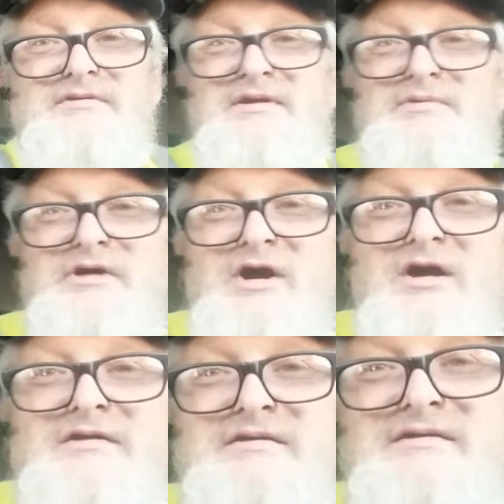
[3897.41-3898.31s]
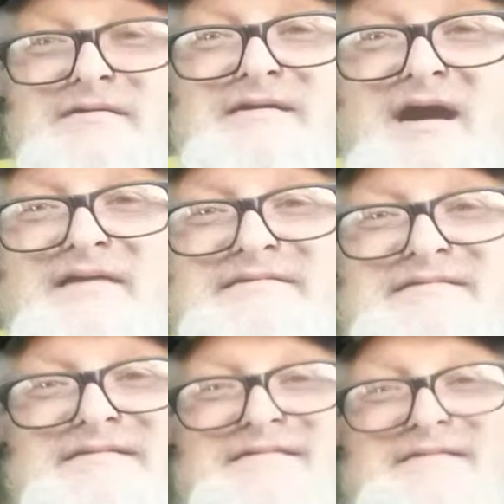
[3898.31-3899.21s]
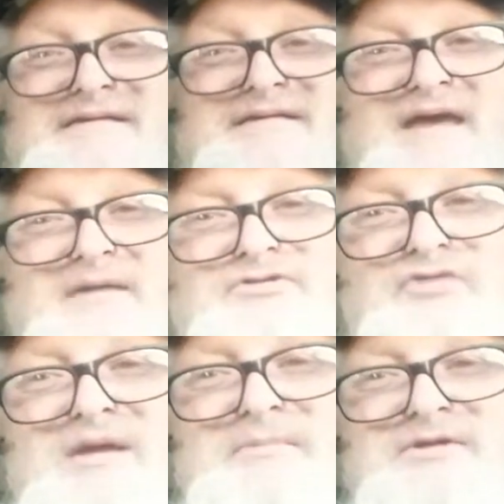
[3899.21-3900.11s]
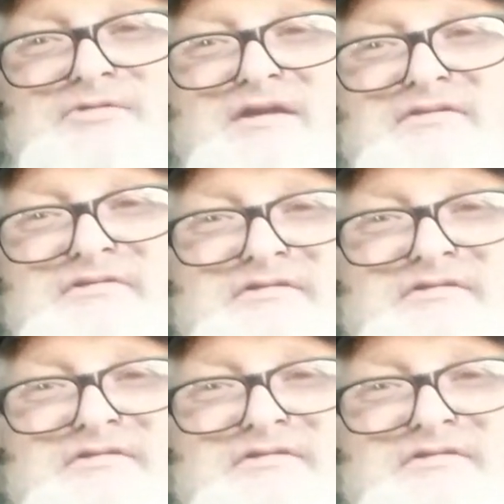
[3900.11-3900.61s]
it will honk constantly. That would drive me crazy.